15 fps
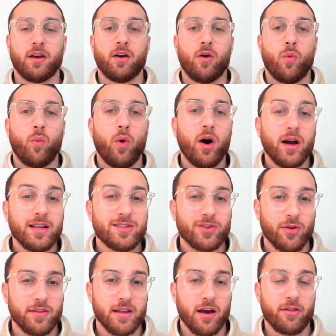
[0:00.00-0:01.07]
Wise,
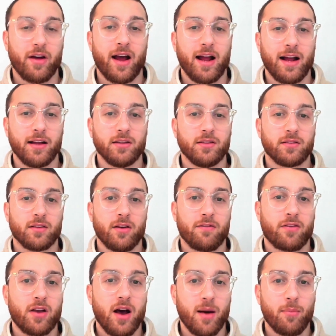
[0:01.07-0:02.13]
on the other hand,
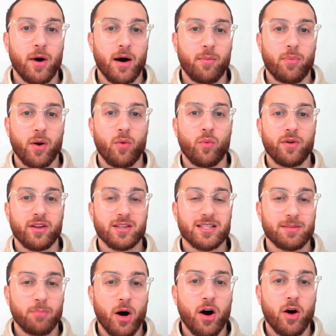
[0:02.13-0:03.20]
have come up with a
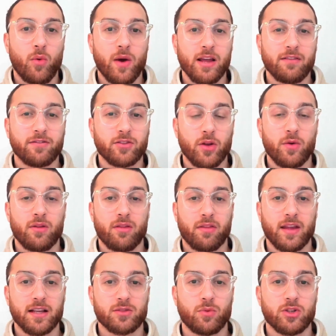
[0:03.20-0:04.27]
smarter way of doing
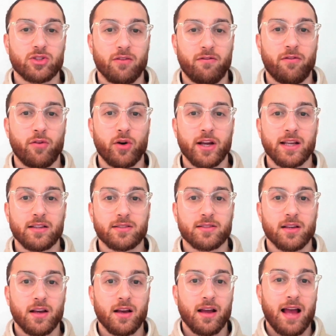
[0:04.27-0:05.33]
things which
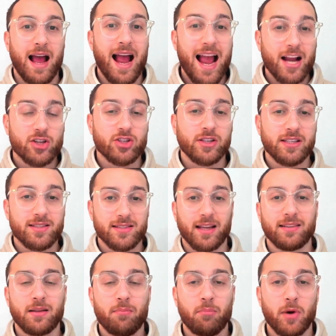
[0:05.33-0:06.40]
avoids actually
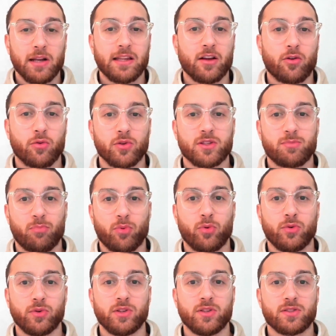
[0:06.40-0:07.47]
sending money across
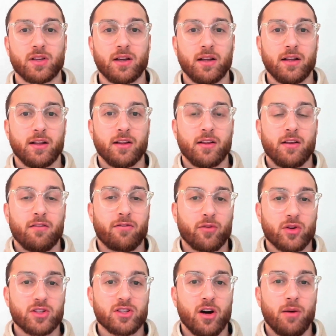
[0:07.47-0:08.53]
borders.
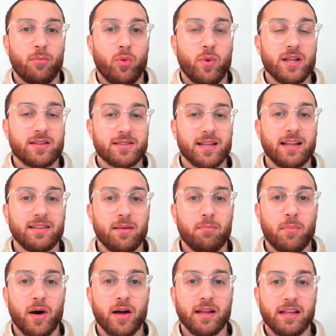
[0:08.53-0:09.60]
For example, when
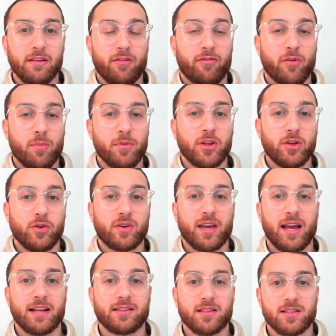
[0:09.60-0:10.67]
sending money from the
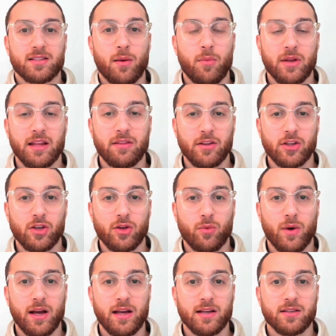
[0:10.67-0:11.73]
UK to someone in the
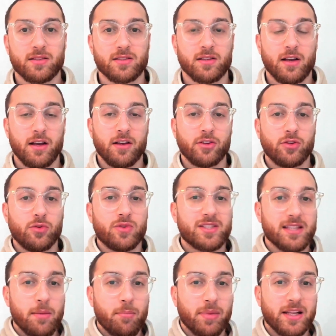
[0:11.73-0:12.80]
US, you
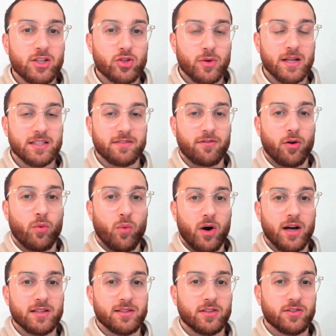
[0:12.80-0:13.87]
simply transfer
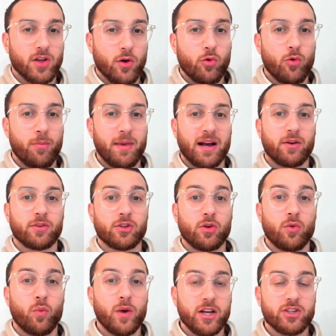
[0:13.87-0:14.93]
Wise the total amount
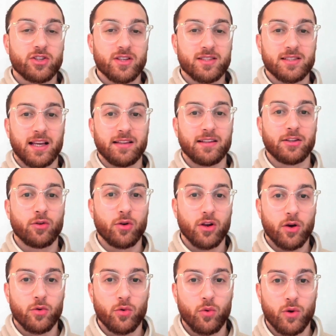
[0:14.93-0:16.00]
you wish to send in your
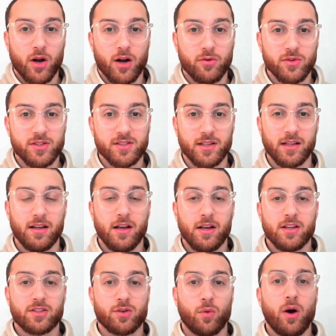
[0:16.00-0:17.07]
local currency.
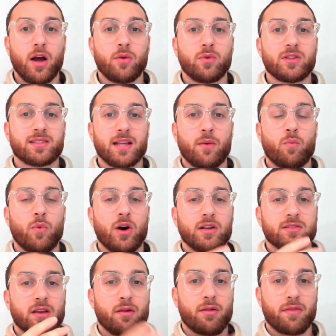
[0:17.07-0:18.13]
So I would send
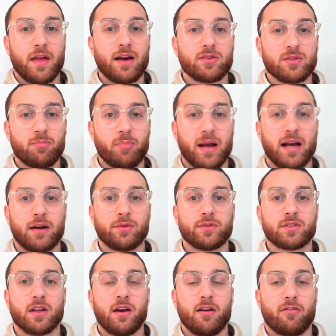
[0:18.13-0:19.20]
Wise
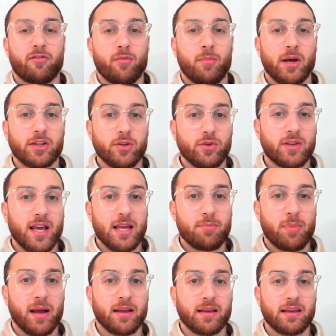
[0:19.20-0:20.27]
£1,000 from my UK
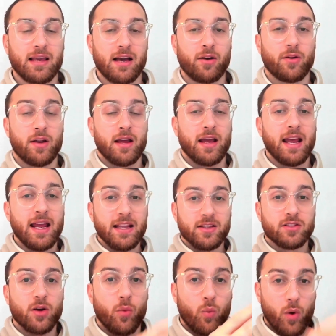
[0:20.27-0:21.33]
bank account
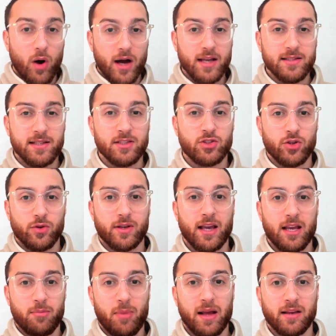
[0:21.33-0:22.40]
into Wise's
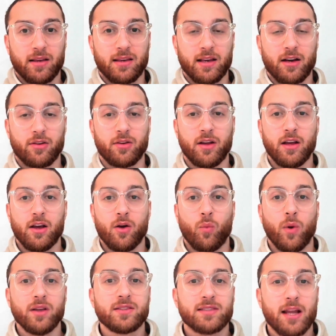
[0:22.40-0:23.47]
UK bank account.
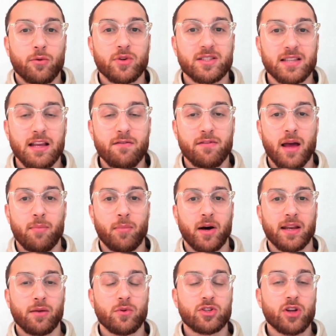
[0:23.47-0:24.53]
Once they receive that
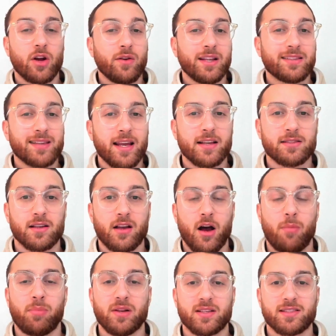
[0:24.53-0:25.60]
money, which only takes a
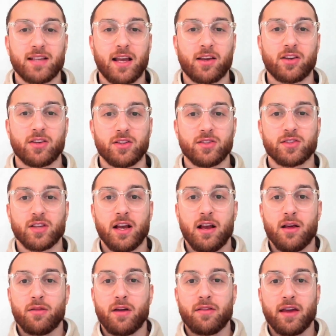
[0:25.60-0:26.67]
couple of seconds,
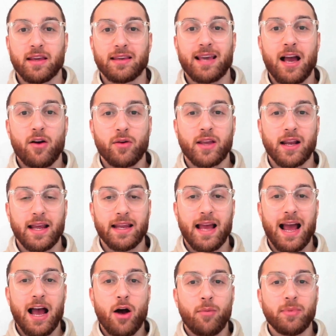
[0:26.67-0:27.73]
they then calculate
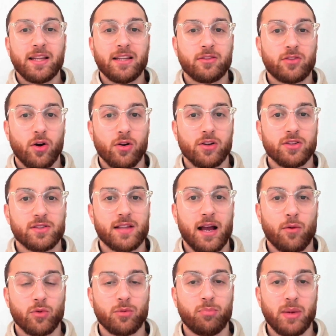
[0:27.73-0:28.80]
how many dollars
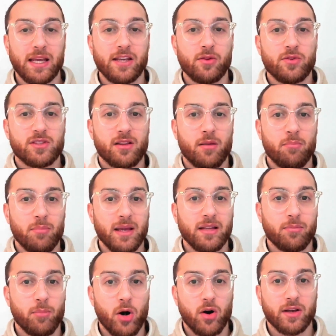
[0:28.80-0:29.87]
that would be using the
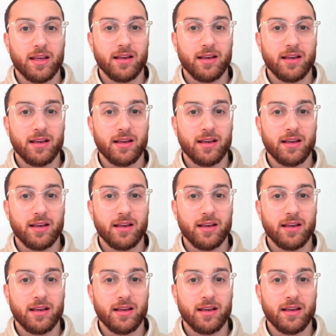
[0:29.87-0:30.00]
mid-market